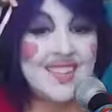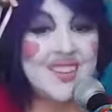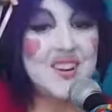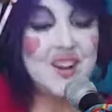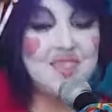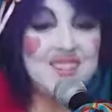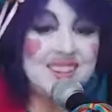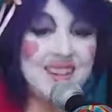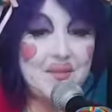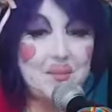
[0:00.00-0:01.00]
Cacophony
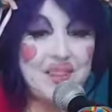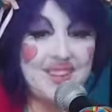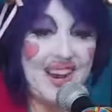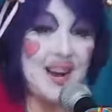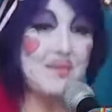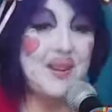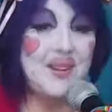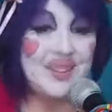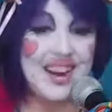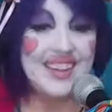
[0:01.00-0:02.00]
said they will place a cat
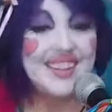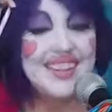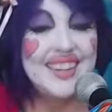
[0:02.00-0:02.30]
upon their head.